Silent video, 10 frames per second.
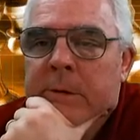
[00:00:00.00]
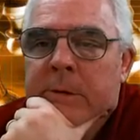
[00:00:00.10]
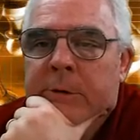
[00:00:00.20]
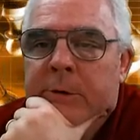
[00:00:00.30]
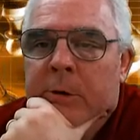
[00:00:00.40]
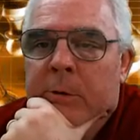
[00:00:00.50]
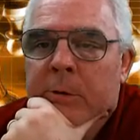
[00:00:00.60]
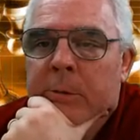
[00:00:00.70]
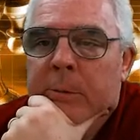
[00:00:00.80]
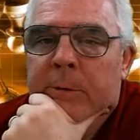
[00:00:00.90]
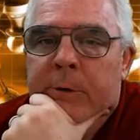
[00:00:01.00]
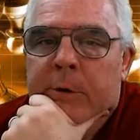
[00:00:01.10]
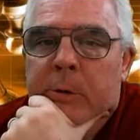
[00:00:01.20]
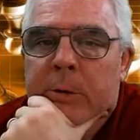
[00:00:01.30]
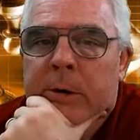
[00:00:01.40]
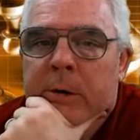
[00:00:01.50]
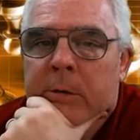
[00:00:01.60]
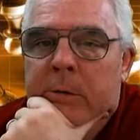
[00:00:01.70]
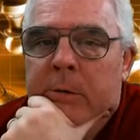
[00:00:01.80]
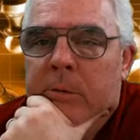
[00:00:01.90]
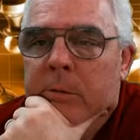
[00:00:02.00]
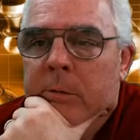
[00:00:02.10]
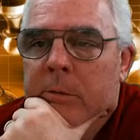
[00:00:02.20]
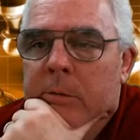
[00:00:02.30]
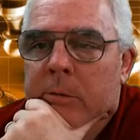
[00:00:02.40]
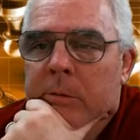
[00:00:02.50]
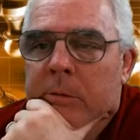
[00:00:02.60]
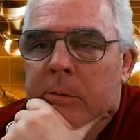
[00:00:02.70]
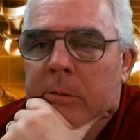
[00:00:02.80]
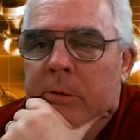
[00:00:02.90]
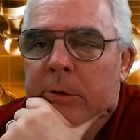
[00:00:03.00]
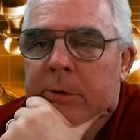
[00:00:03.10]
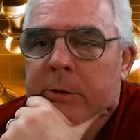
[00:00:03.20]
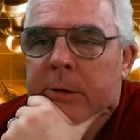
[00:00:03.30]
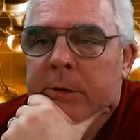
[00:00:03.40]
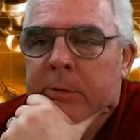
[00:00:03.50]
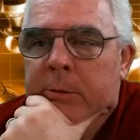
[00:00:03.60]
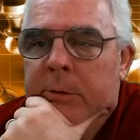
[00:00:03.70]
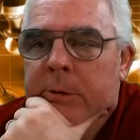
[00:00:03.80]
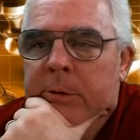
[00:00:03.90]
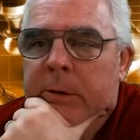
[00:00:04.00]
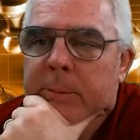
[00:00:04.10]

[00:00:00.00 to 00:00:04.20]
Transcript: So you move the queen, rook takes, rook takes.